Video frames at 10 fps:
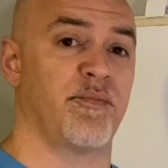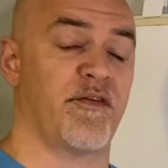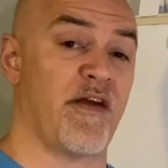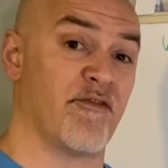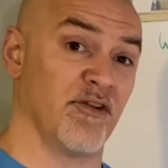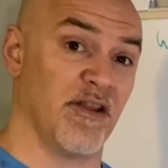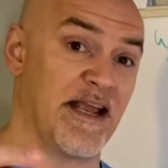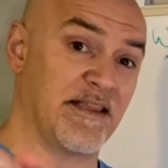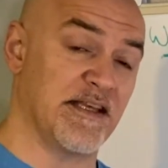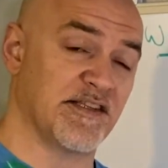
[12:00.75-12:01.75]
me a favor,
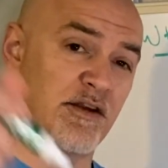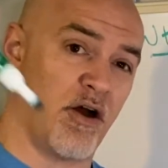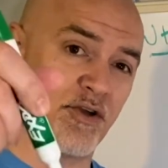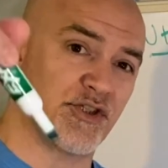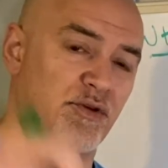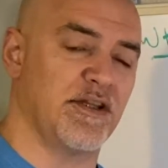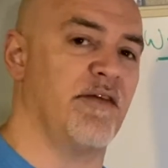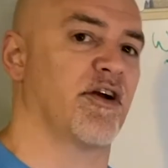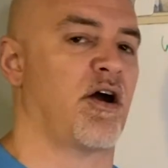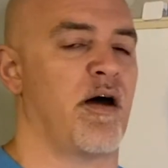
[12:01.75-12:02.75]
like this, and also
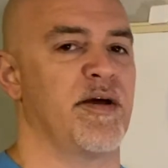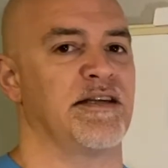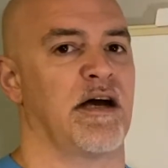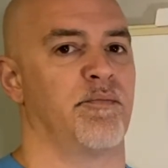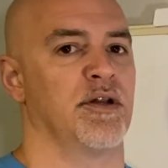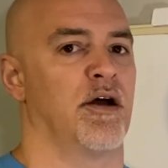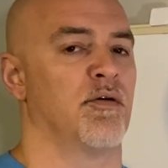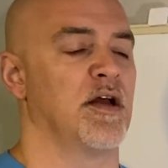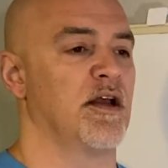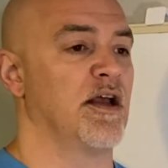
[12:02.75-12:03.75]
leave a comment down below.